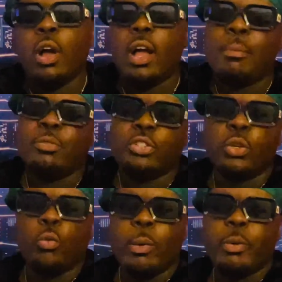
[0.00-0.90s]
I'm sure
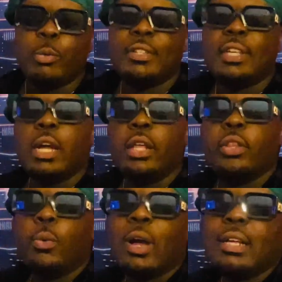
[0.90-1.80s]
women will say
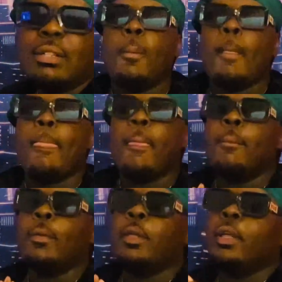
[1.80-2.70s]
otherwise.
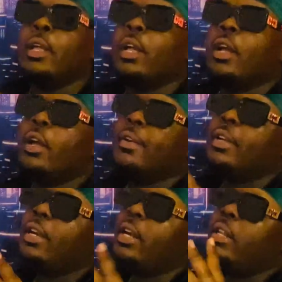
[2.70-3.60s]

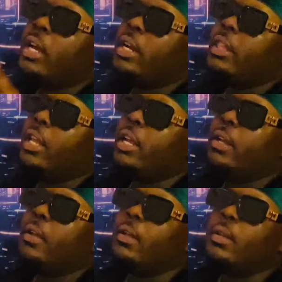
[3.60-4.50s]
Another
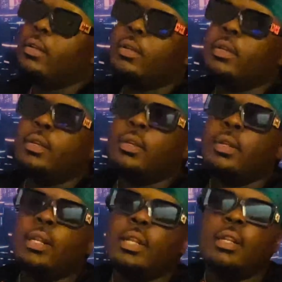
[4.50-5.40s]
thing,
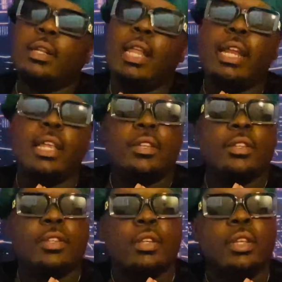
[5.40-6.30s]
ladies,